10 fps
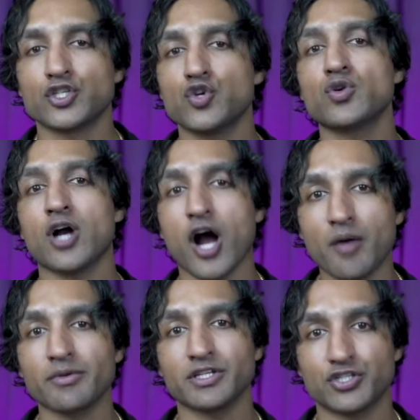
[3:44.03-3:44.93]
2
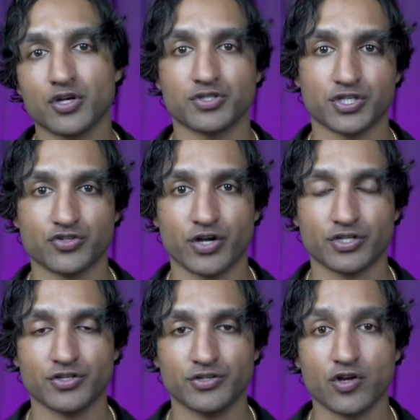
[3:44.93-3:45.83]
commonly chosen
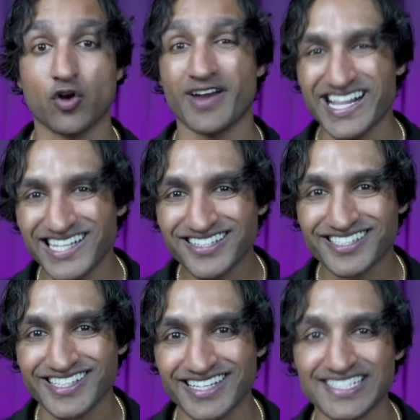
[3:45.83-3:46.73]
structures are
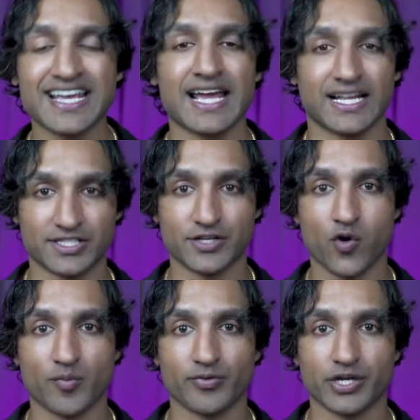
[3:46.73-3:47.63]
LLCs and C
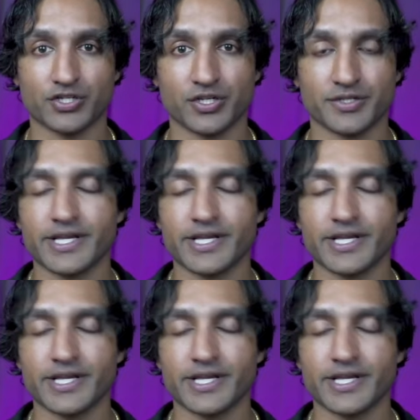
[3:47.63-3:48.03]
corporations,